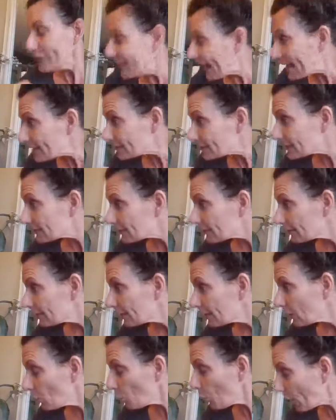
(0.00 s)
yes,
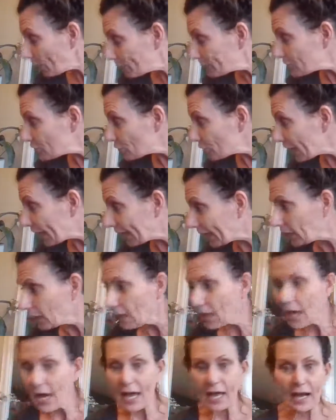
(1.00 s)
what would you like?
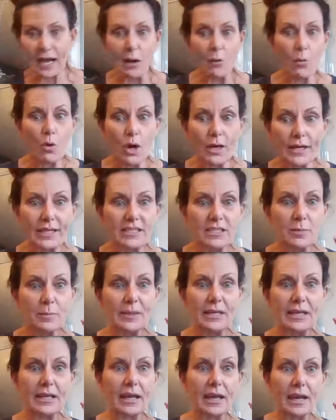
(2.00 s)
And I want it to
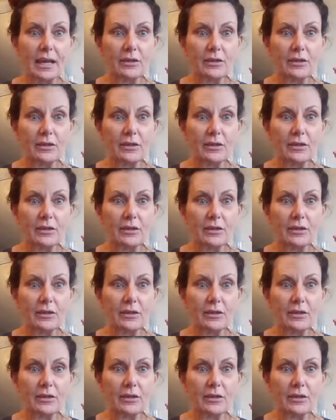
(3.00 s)
be